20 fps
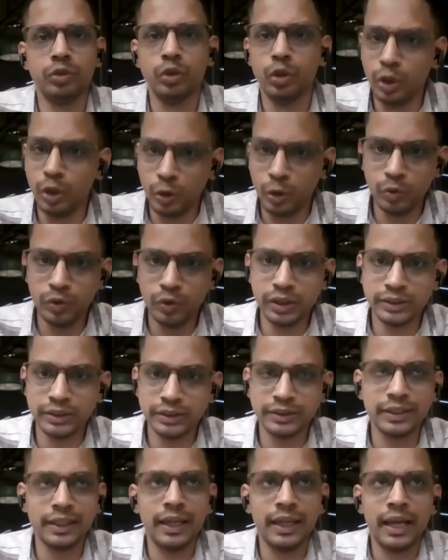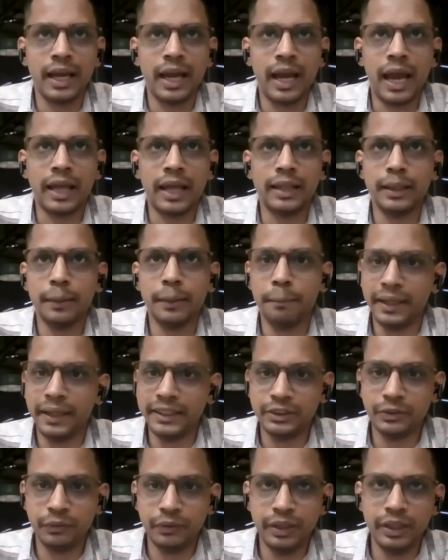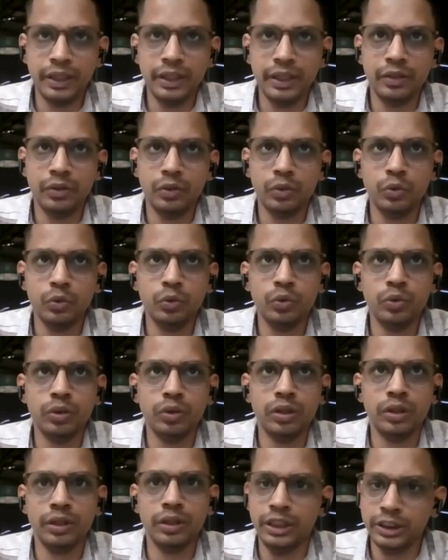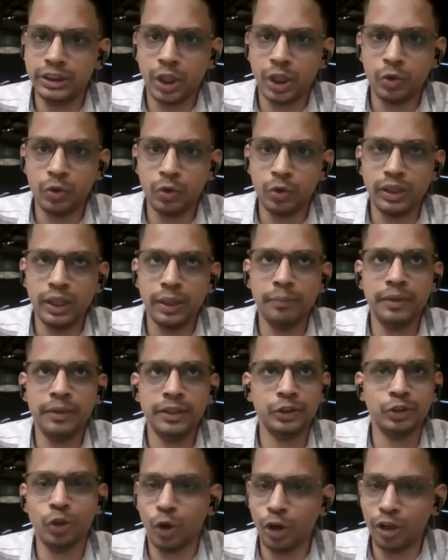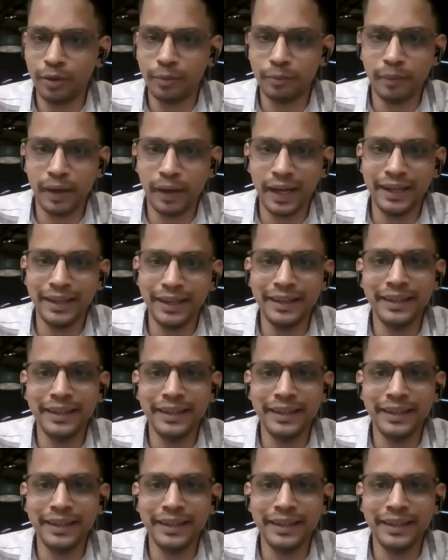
recruiters, and the best way to reach out to them is not by